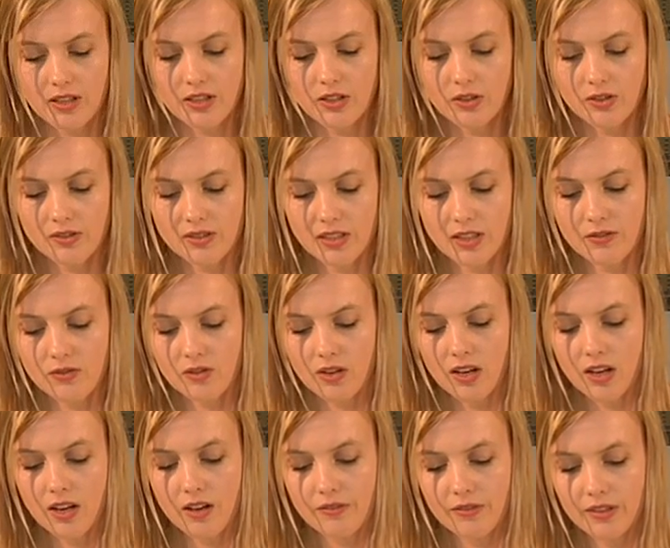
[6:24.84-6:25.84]
and you can see you've got
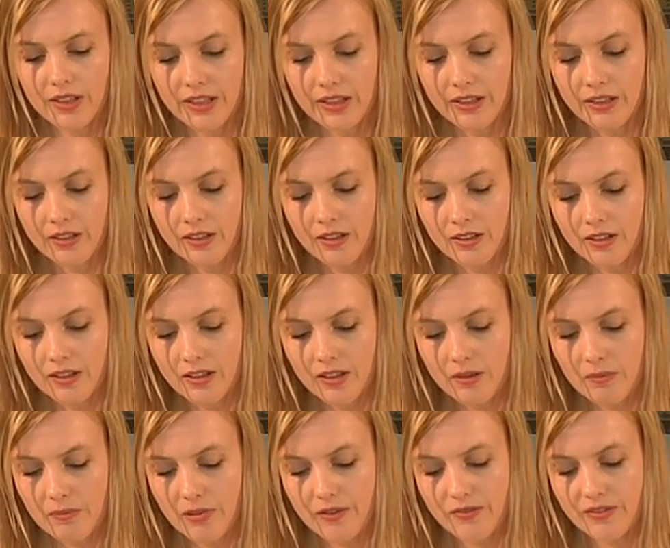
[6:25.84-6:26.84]
a lovely
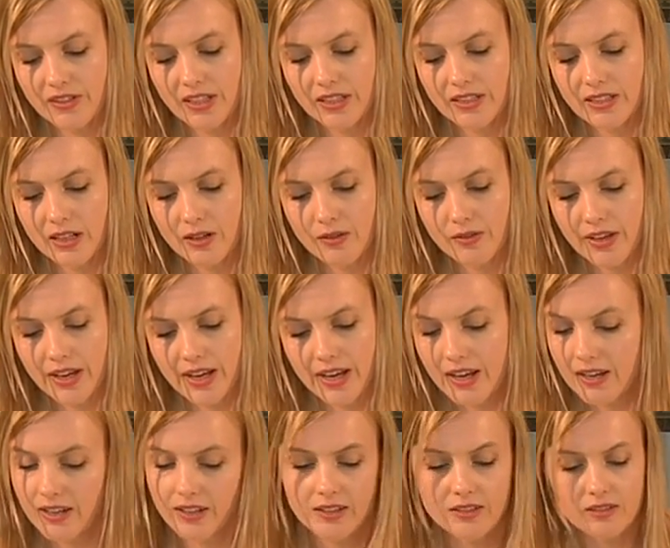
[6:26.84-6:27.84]
bit of detail
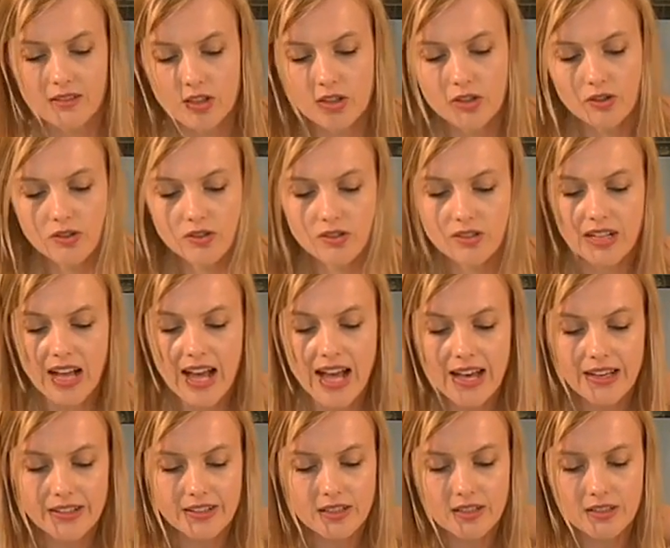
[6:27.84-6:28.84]
there that you can just
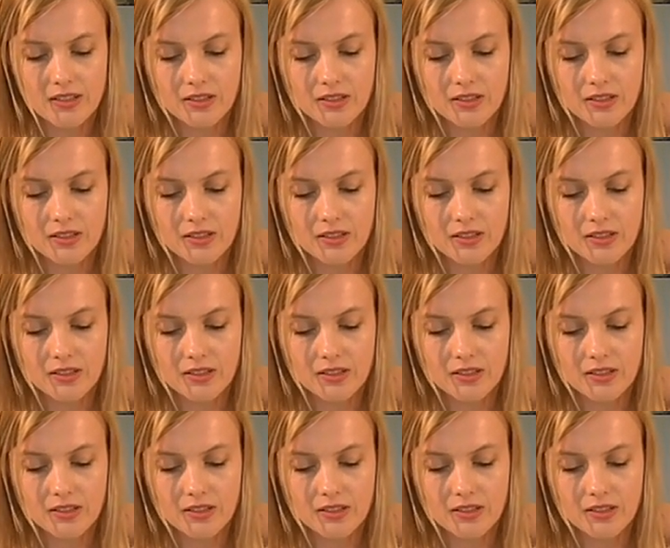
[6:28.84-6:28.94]
add,